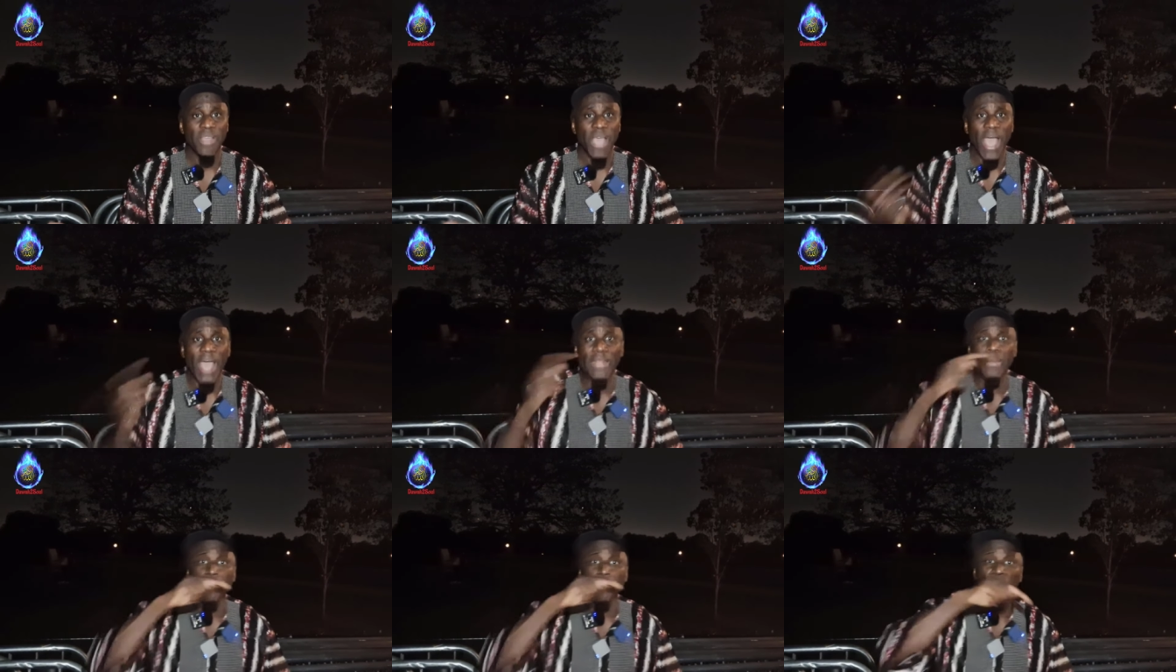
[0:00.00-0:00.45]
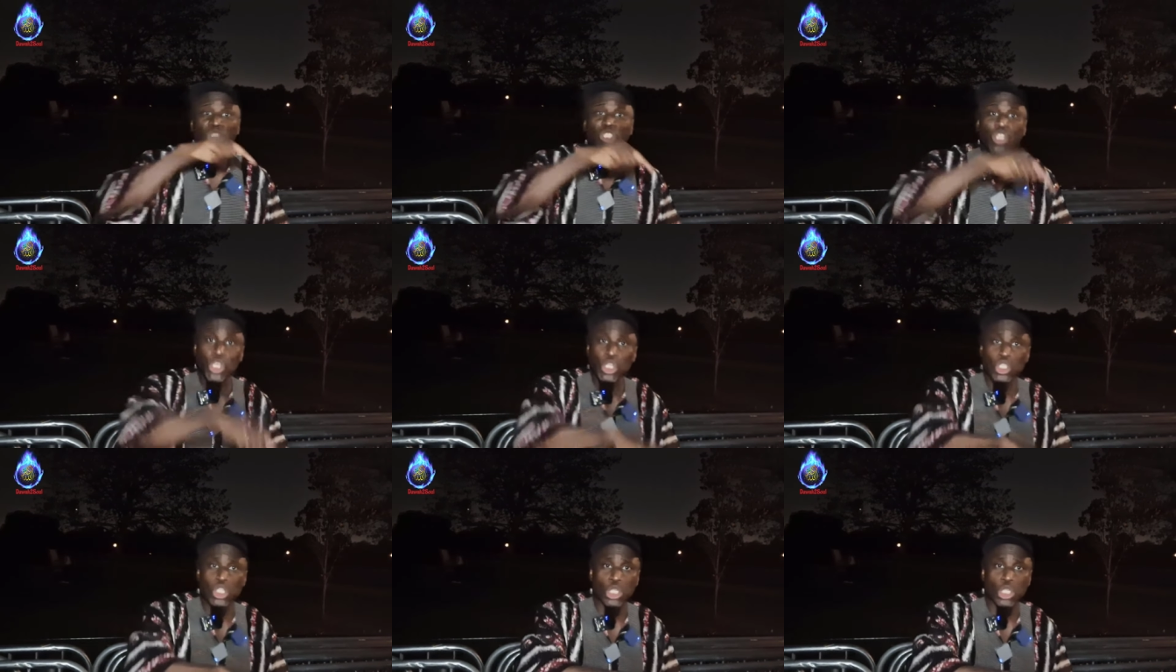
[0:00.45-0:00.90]
And
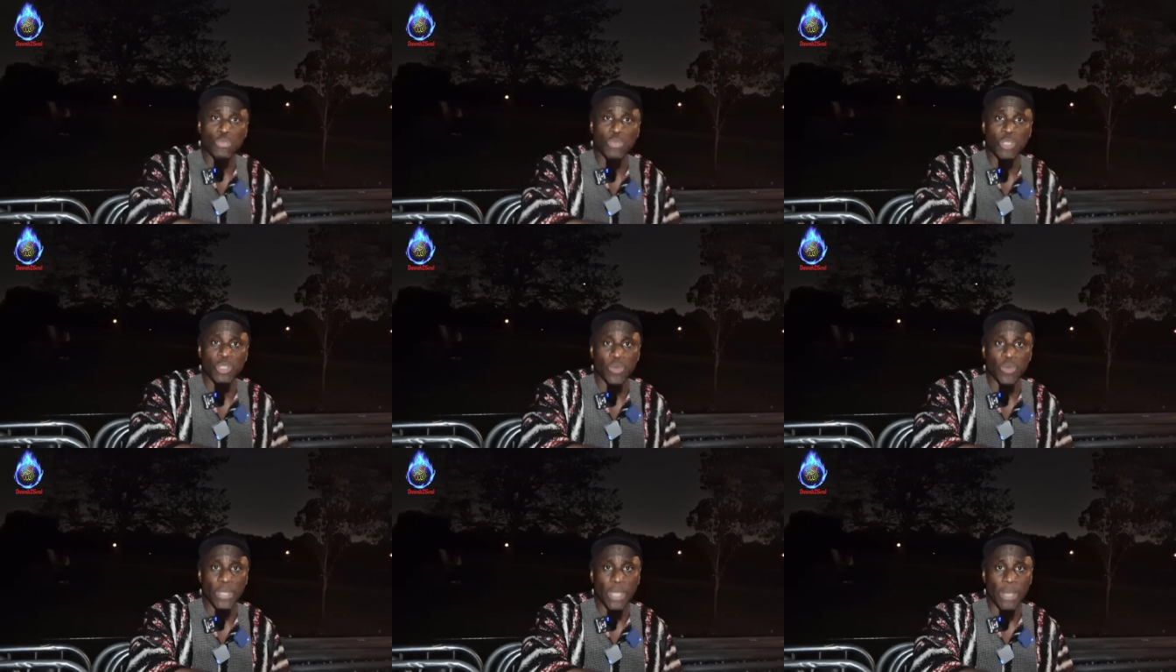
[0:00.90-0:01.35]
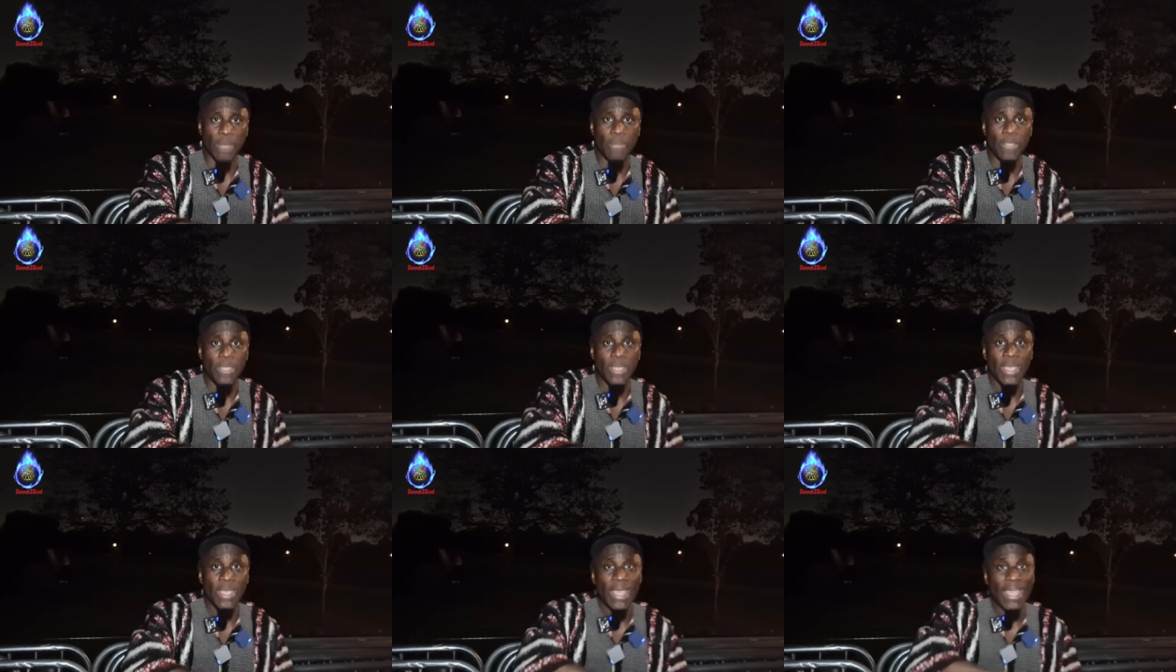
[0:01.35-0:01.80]
Jesus, peace on him,
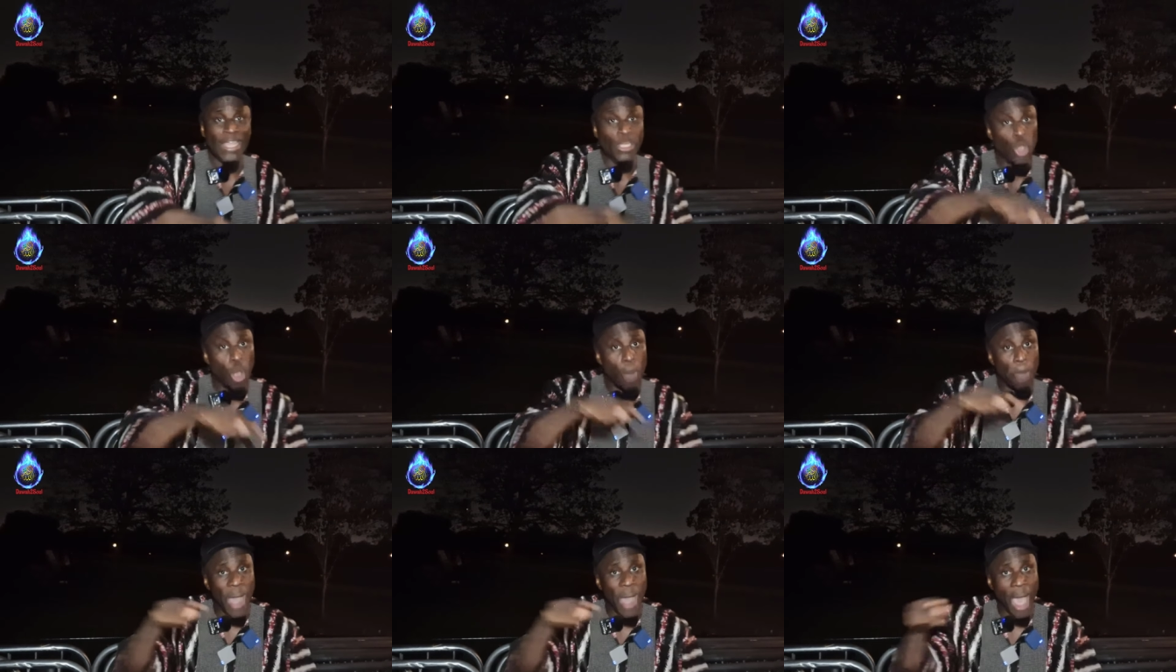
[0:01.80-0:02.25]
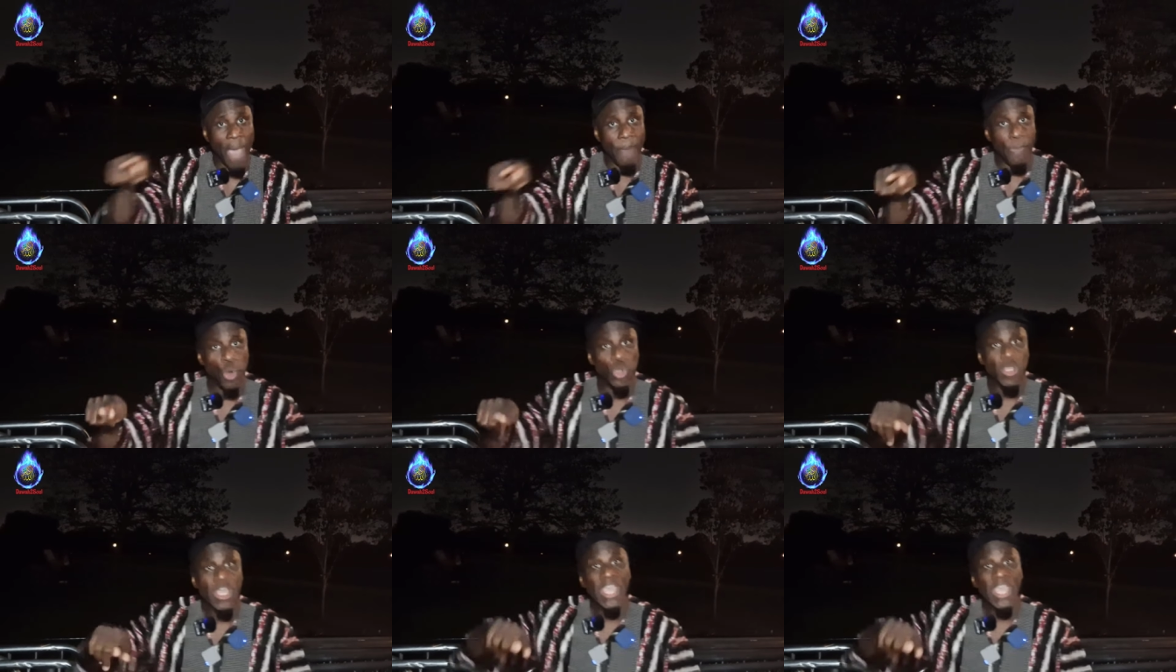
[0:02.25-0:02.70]
in your
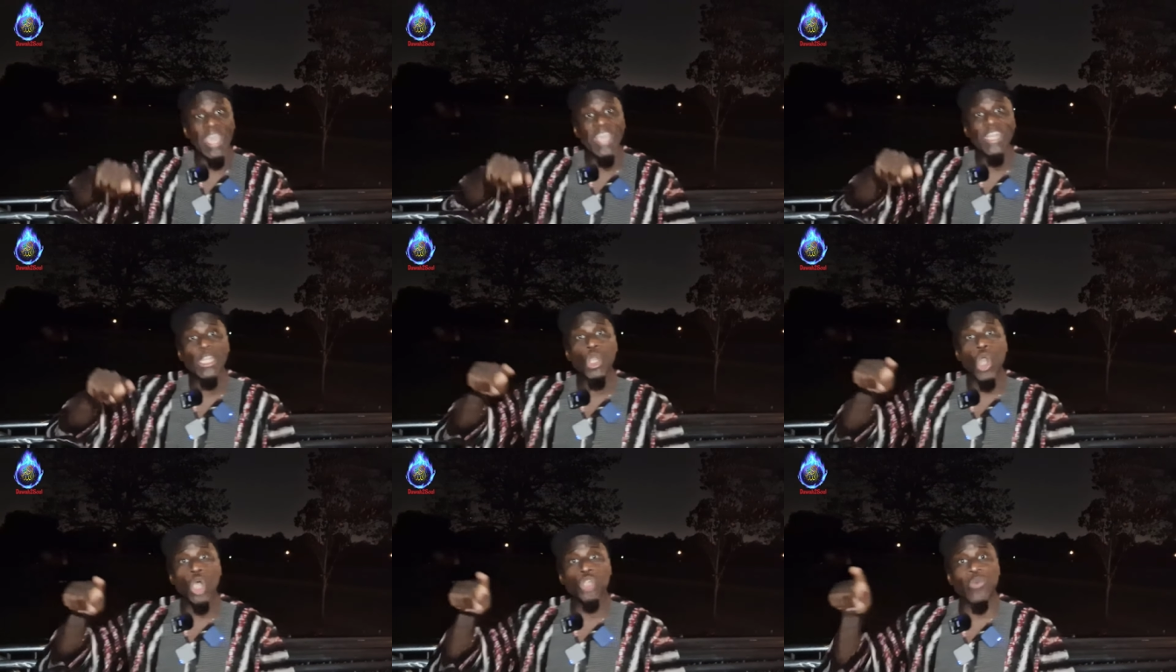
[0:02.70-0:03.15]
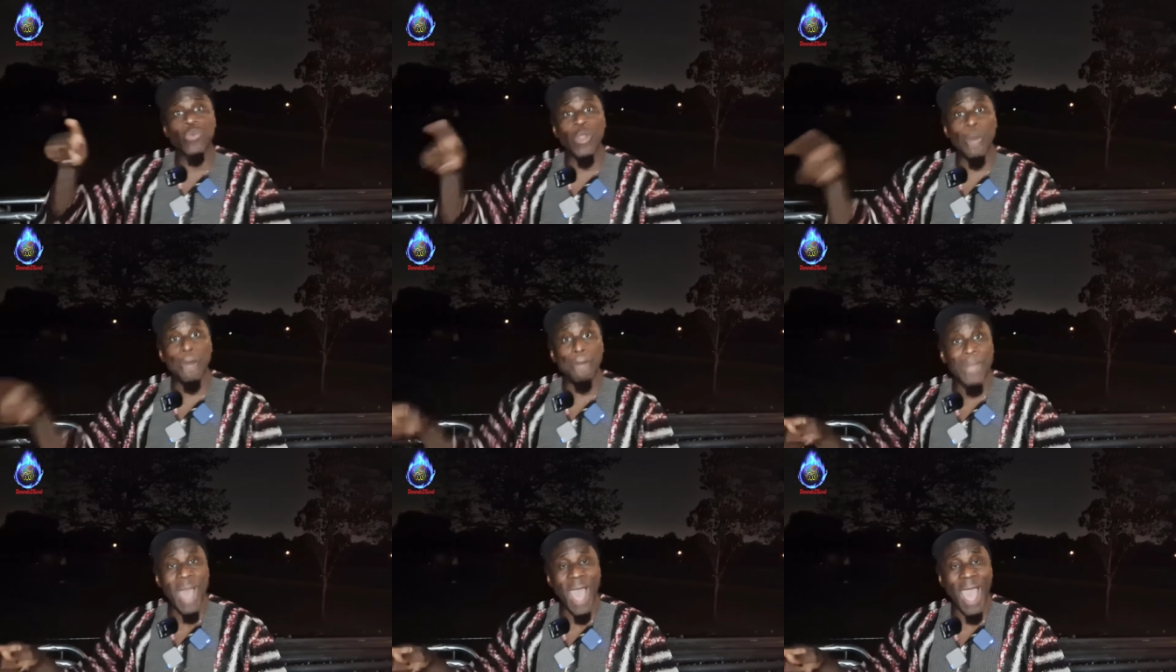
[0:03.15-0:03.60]
Bible, in the Gospel
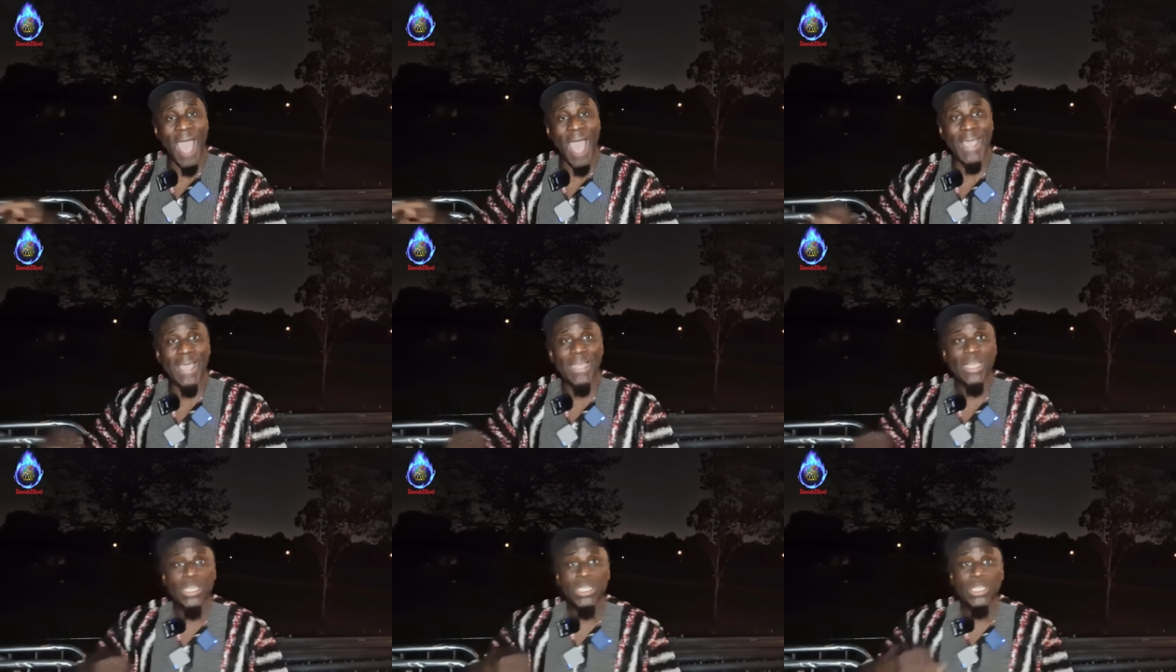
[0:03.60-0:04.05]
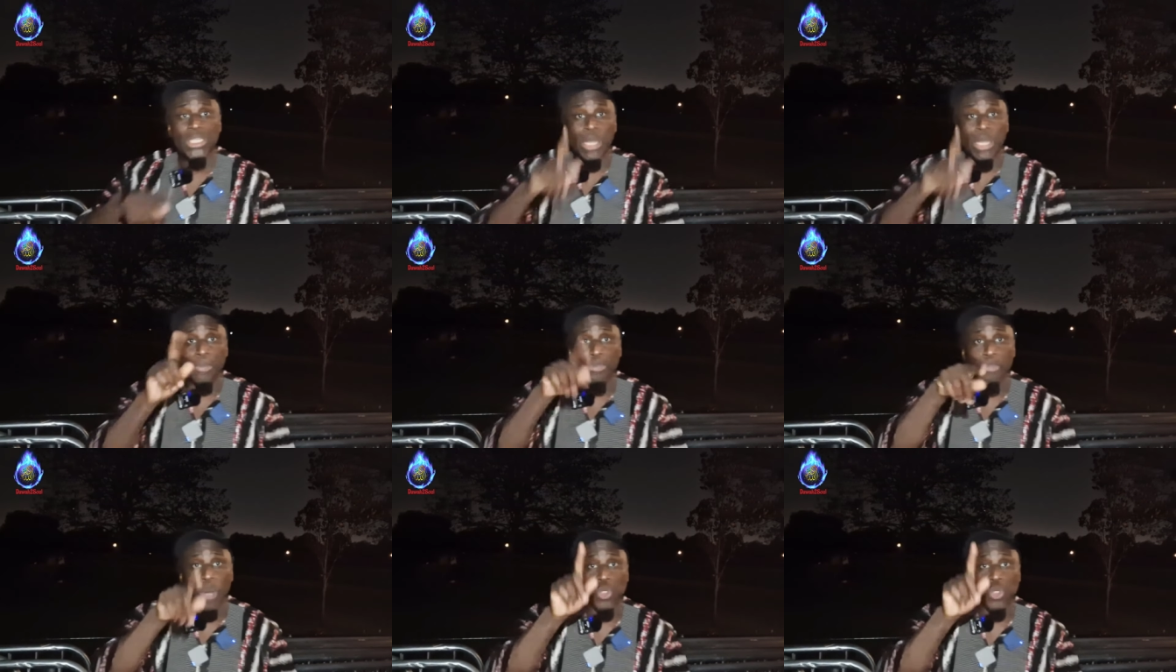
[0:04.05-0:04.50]
of Mark,
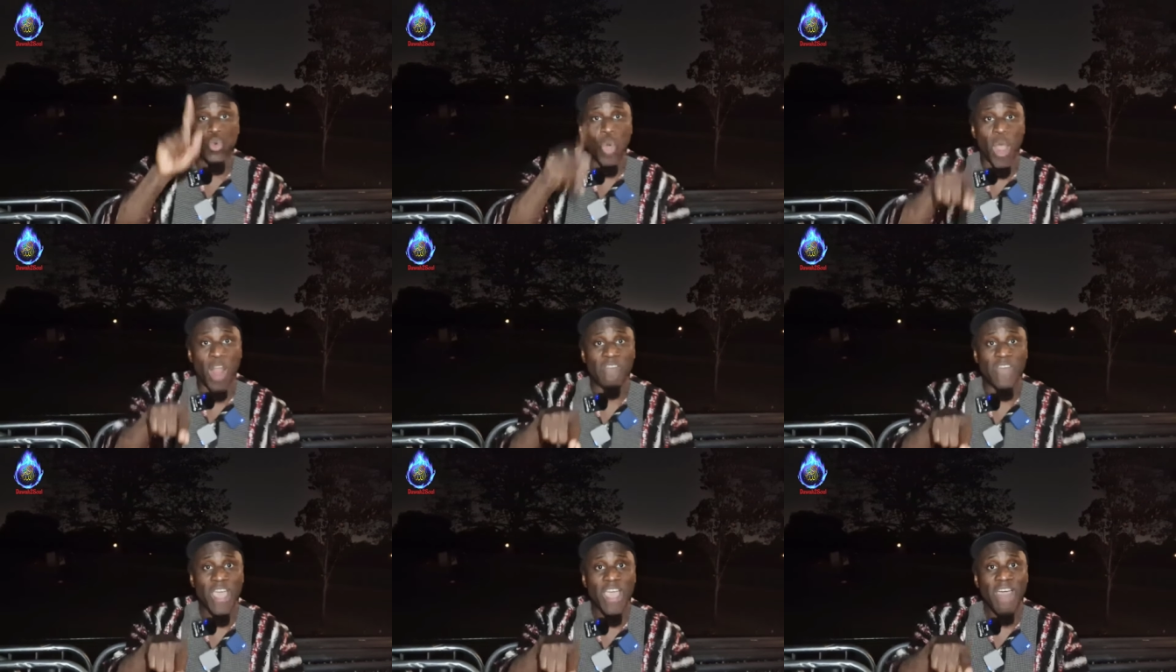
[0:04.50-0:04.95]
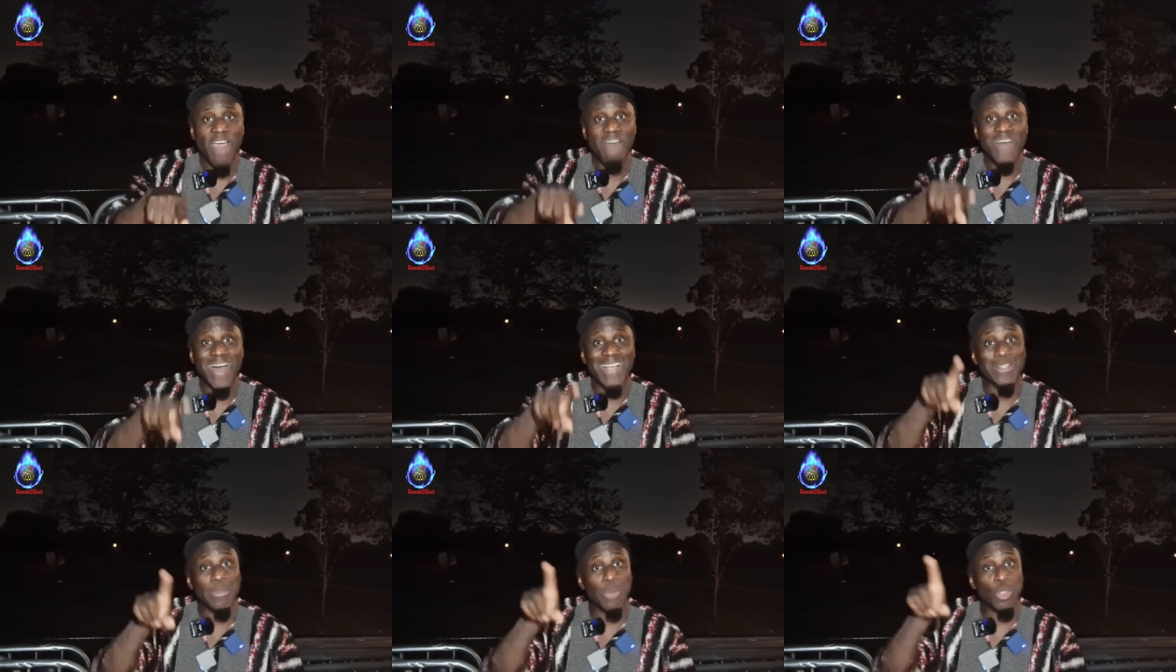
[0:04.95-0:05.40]
chapter number twelve,
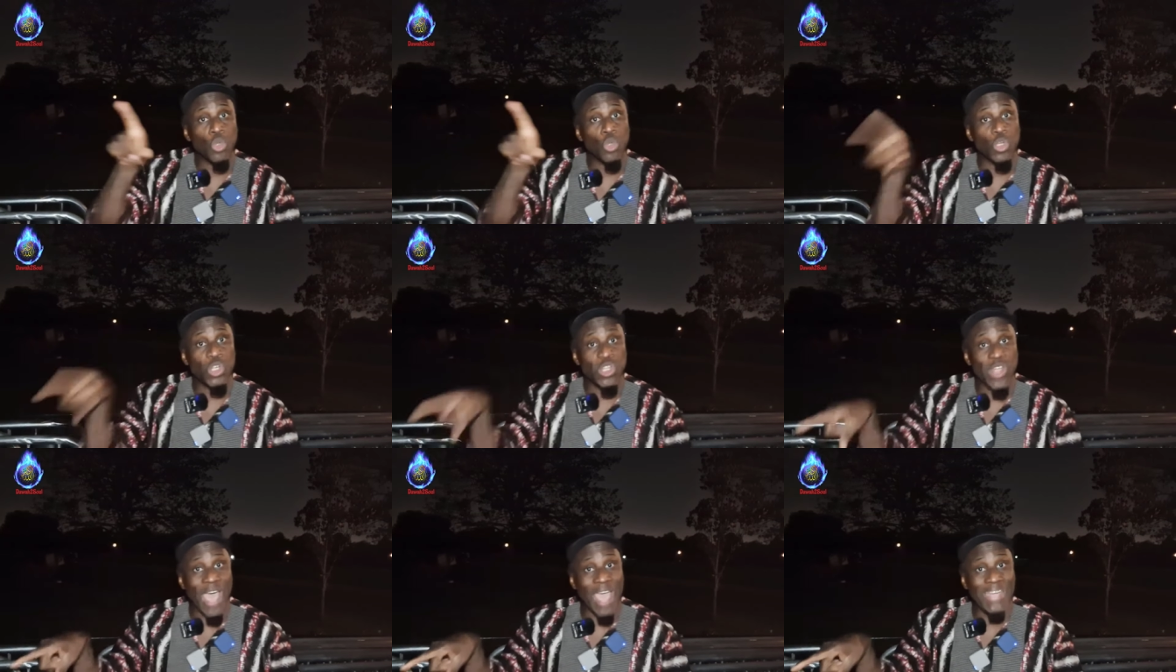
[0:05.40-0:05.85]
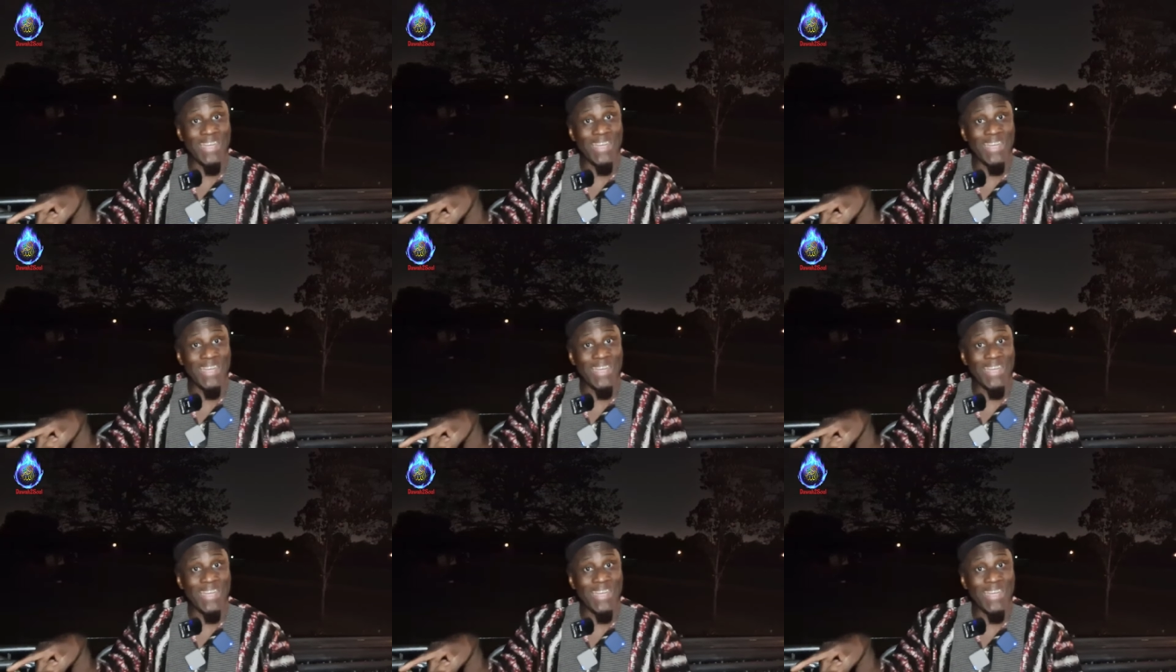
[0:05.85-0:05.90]
verse number twenty-nine,